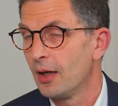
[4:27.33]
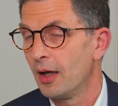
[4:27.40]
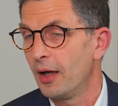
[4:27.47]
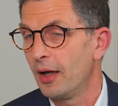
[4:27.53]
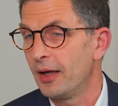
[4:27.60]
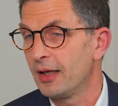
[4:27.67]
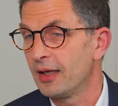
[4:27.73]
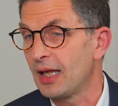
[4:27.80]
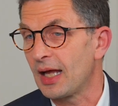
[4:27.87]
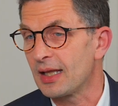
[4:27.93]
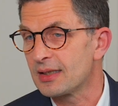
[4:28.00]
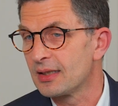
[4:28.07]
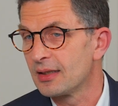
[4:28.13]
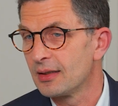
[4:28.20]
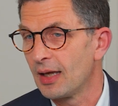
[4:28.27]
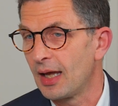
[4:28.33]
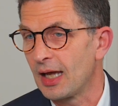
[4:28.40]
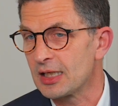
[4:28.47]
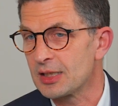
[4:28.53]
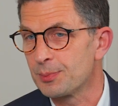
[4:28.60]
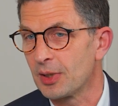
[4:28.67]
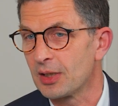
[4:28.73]
in that
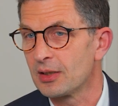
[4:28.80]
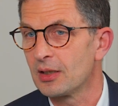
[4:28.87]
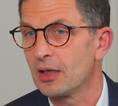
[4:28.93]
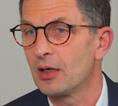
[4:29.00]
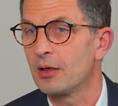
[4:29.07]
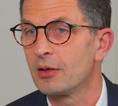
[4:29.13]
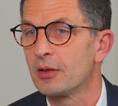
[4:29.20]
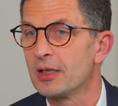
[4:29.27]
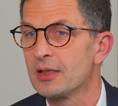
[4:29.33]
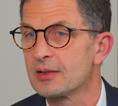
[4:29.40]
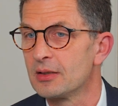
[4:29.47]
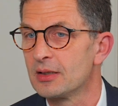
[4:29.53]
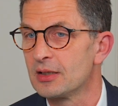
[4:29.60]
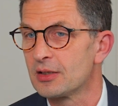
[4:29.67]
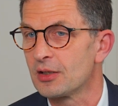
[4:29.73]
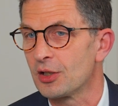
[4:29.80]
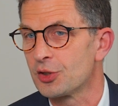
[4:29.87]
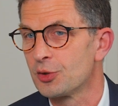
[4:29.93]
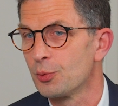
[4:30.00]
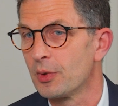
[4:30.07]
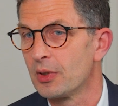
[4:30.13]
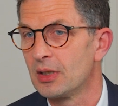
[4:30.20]
aspect, there is a
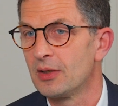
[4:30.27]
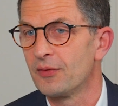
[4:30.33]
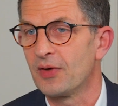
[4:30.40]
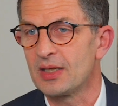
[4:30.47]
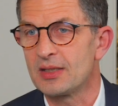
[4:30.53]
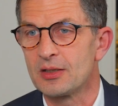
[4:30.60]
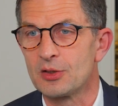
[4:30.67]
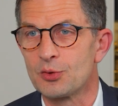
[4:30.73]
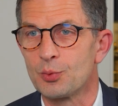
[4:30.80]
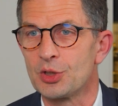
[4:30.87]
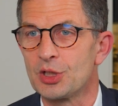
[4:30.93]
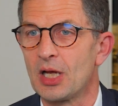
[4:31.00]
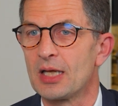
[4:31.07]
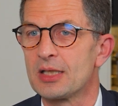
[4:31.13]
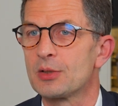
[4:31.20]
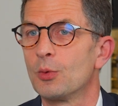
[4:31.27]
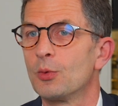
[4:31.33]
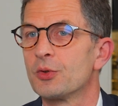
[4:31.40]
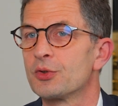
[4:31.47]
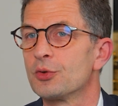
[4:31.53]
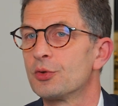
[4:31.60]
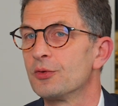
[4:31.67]
discussion with investors, which has
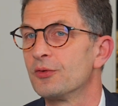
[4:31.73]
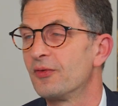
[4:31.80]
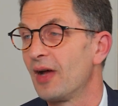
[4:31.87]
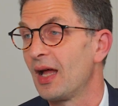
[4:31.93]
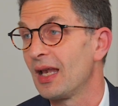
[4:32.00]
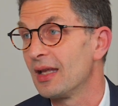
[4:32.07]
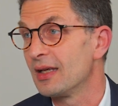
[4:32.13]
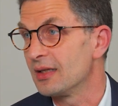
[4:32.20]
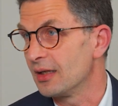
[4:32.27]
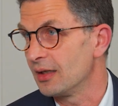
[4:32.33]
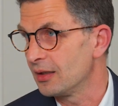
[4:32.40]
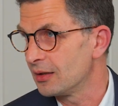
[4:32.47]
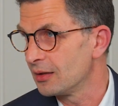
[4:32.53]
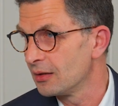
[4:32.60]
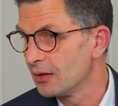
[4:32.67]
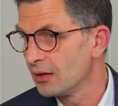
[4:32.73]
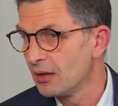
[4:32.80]
also to validate